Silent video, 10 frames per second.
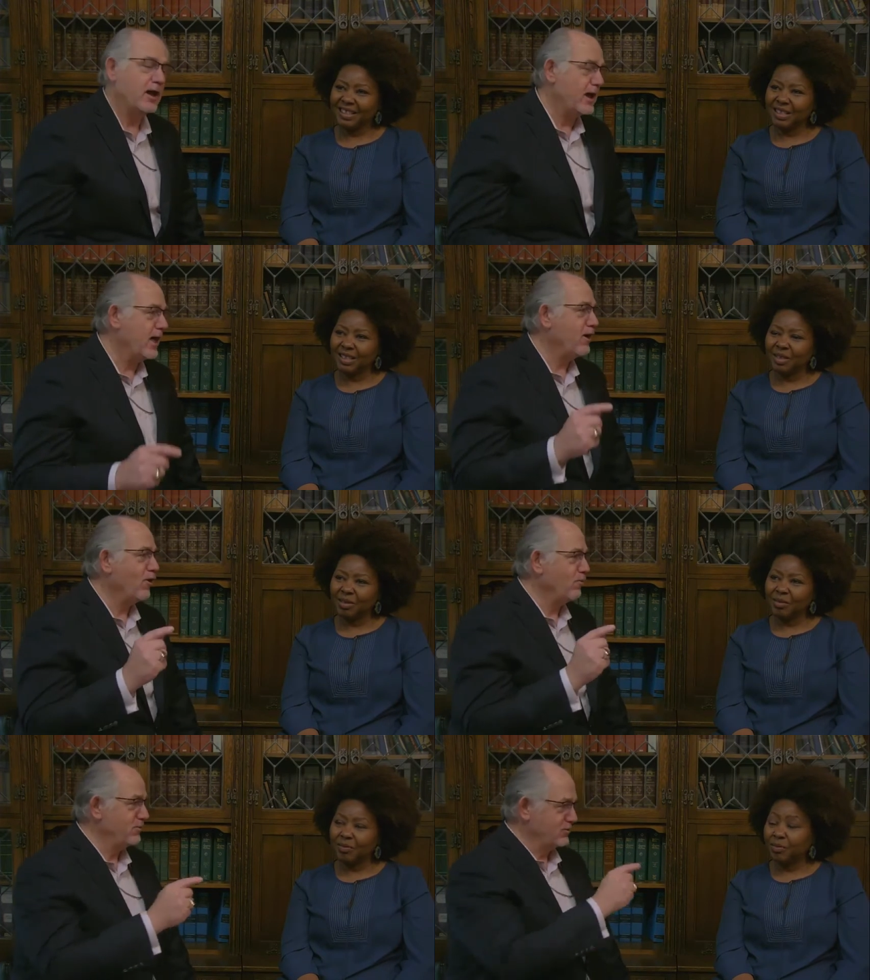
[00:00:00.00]
Speaker 1: And I
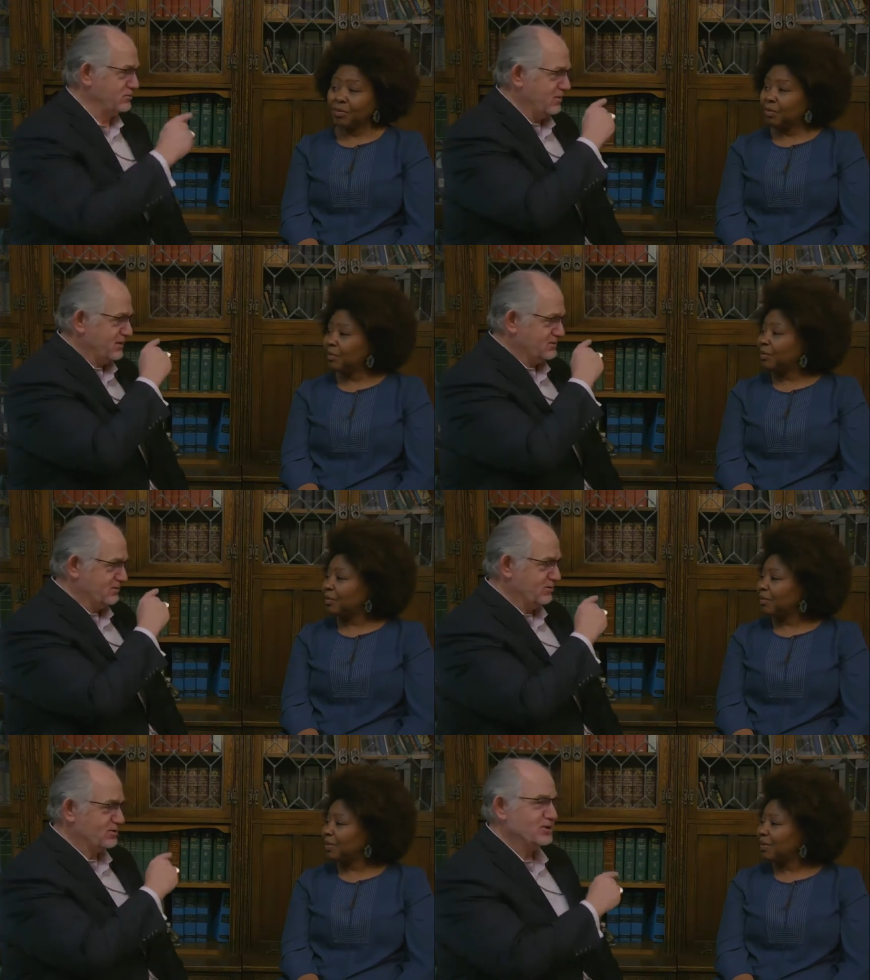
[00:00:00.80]
hope in those marriage
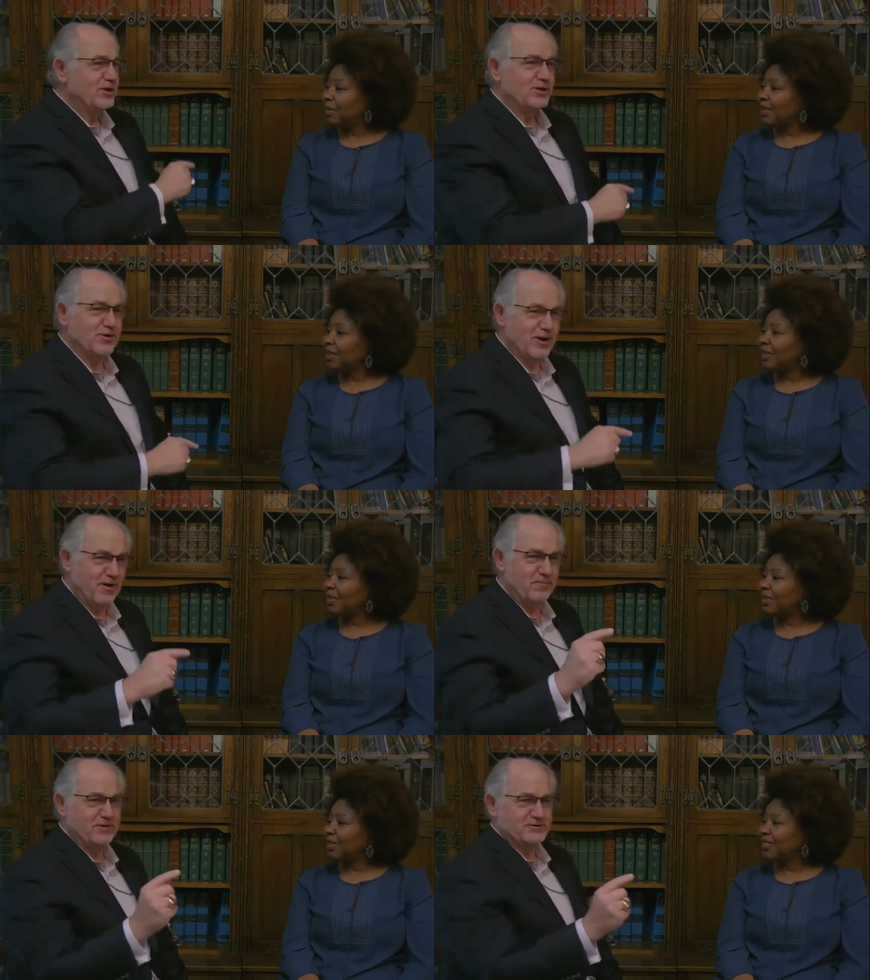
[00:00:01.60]
seminars, you're
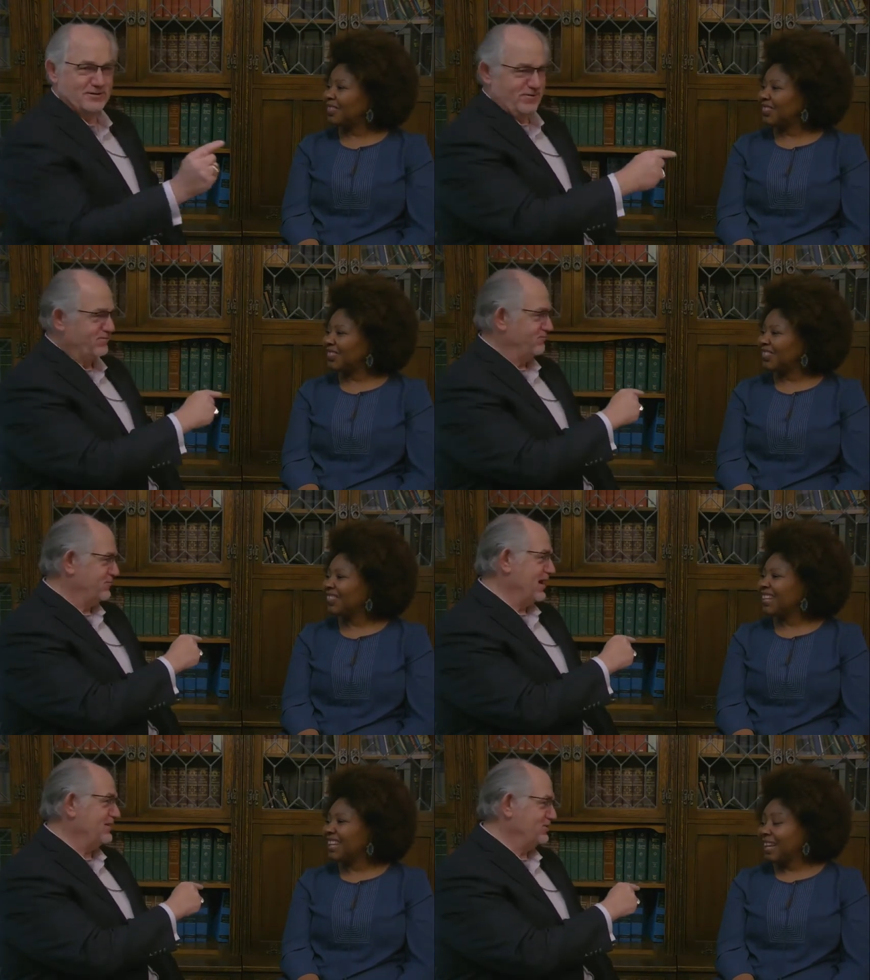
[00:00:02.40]
helping some of them
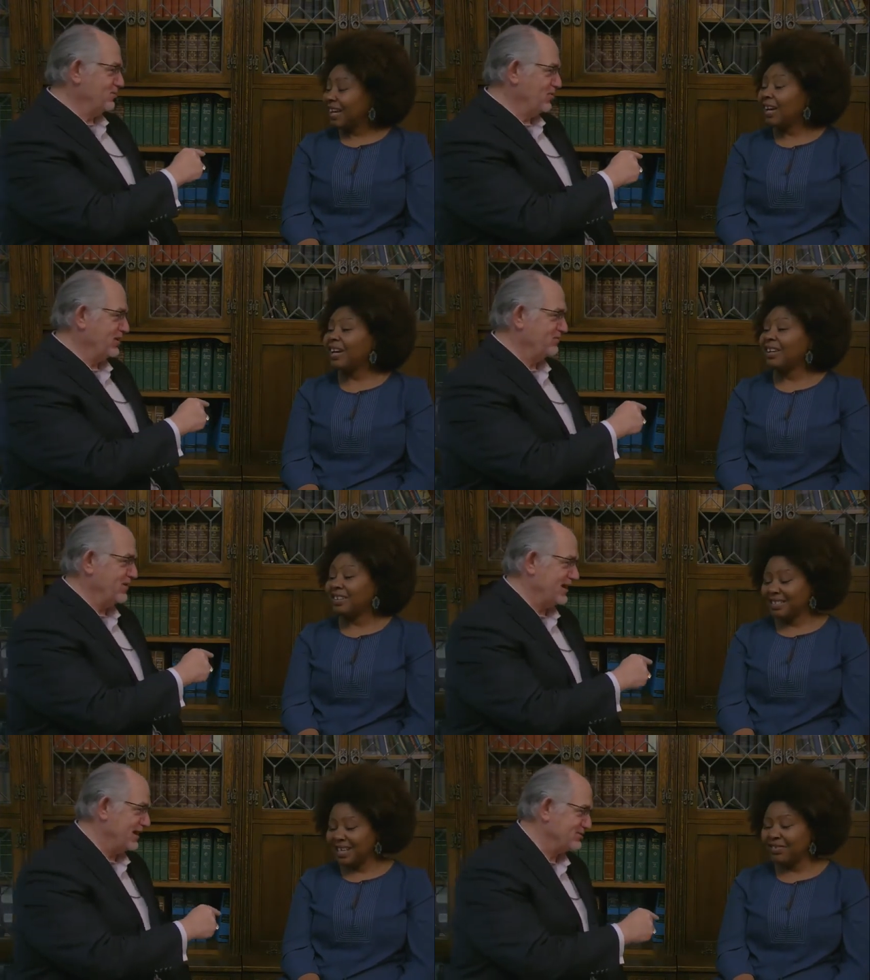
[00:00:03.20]
find their way to
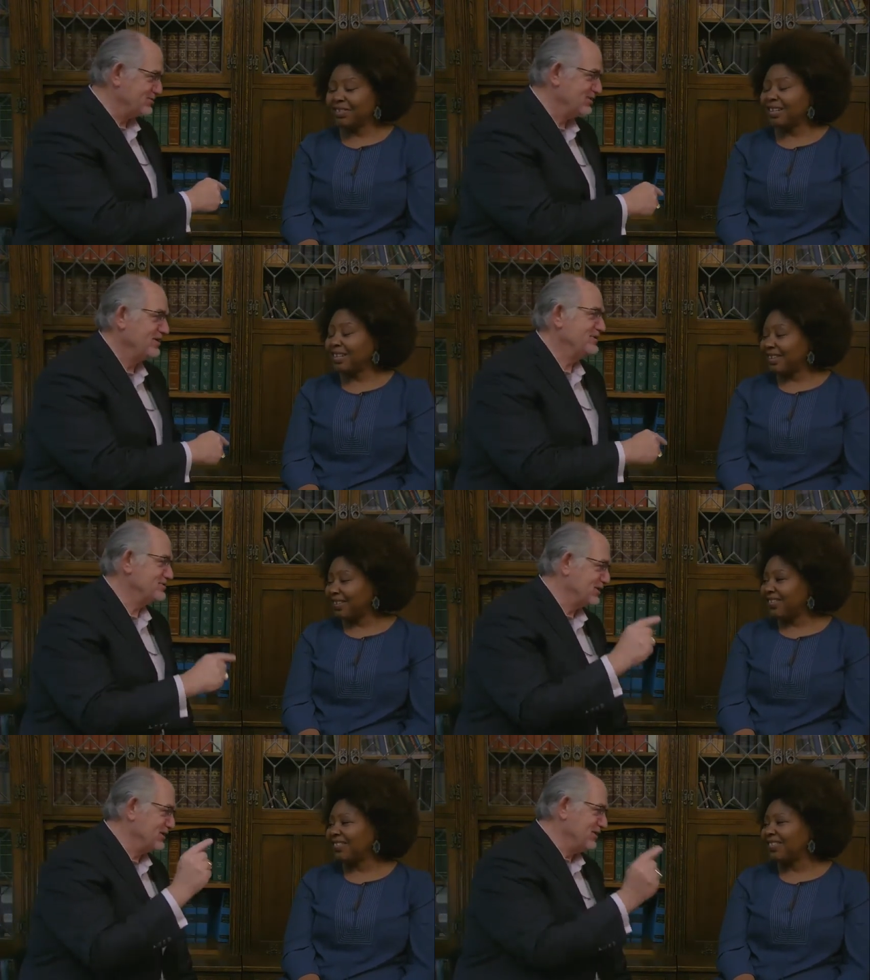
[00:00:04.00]
financial Definitely.
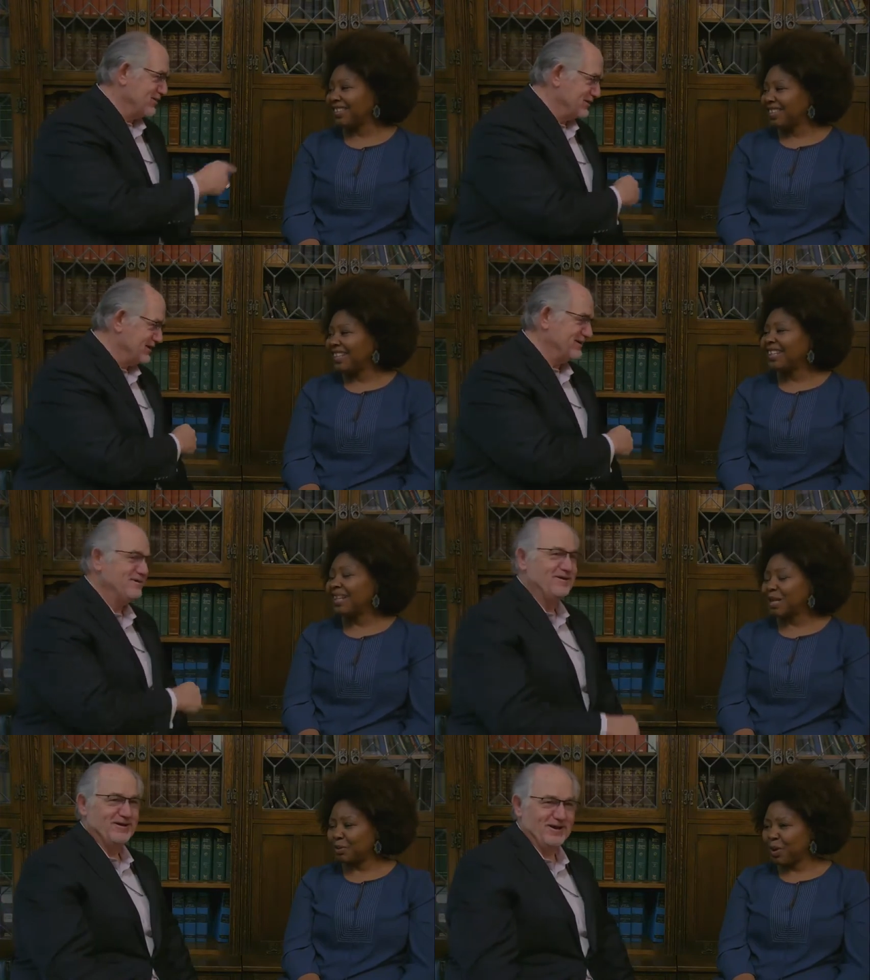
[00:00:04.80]
security.
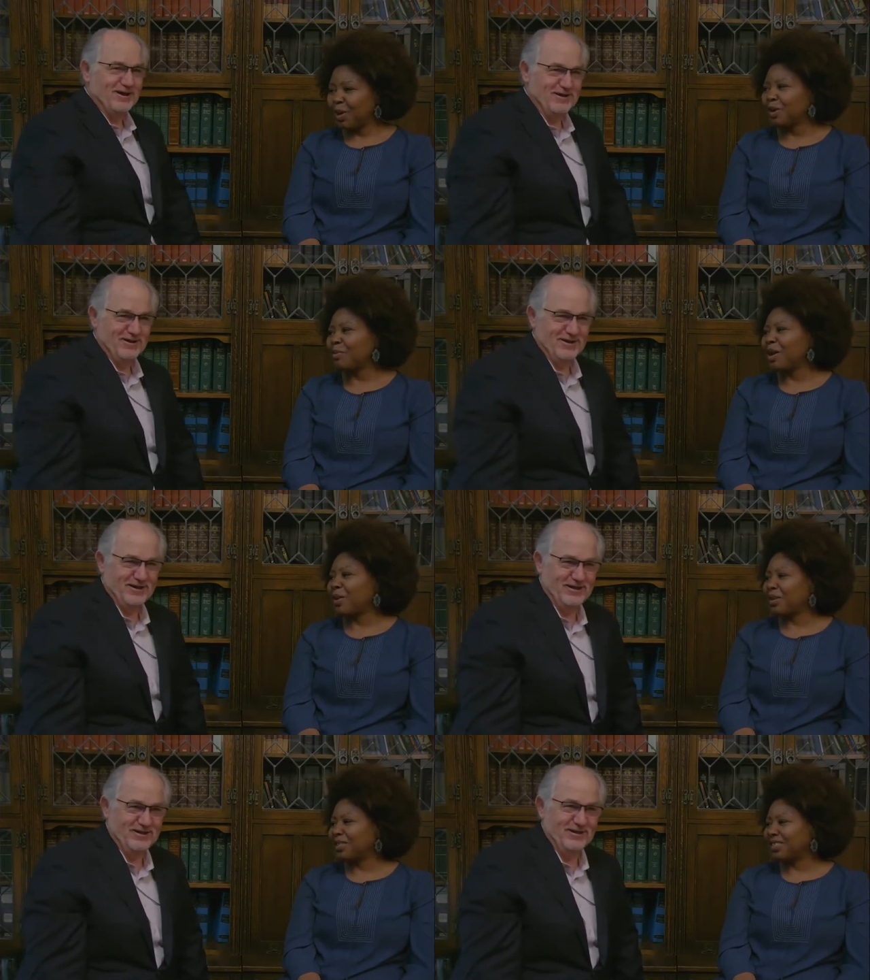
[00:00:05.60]
That's part uh, of the
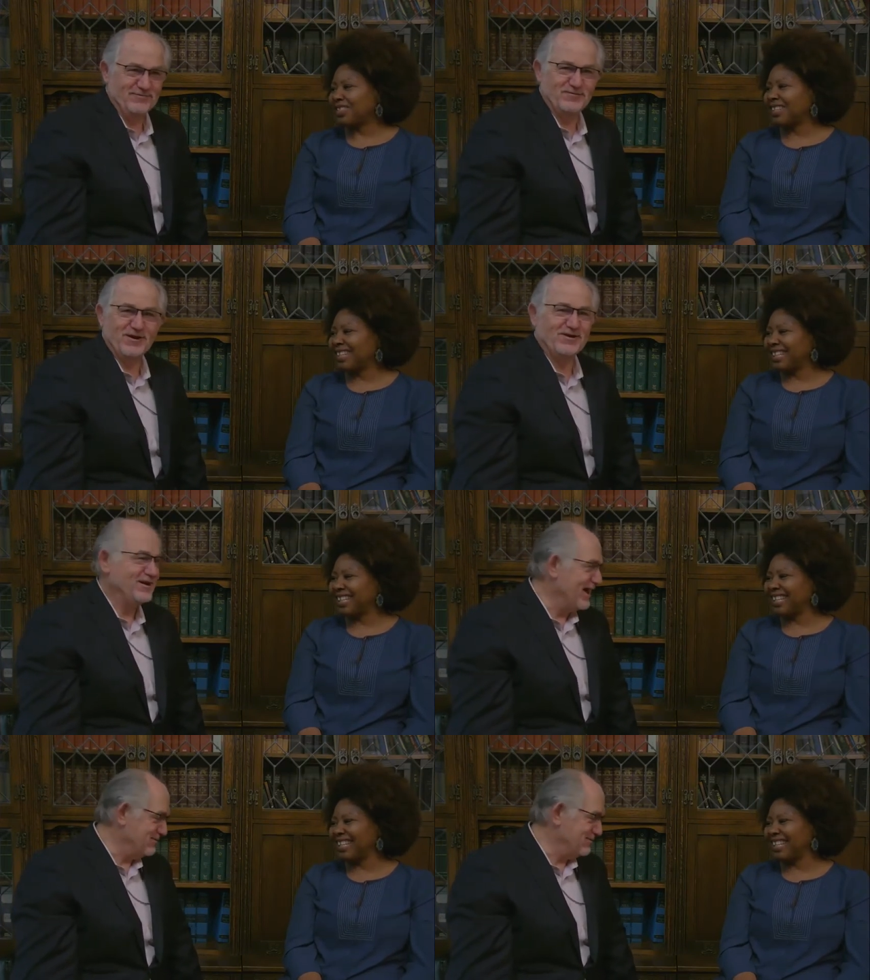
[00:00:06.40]
marriage. And, and figure it out.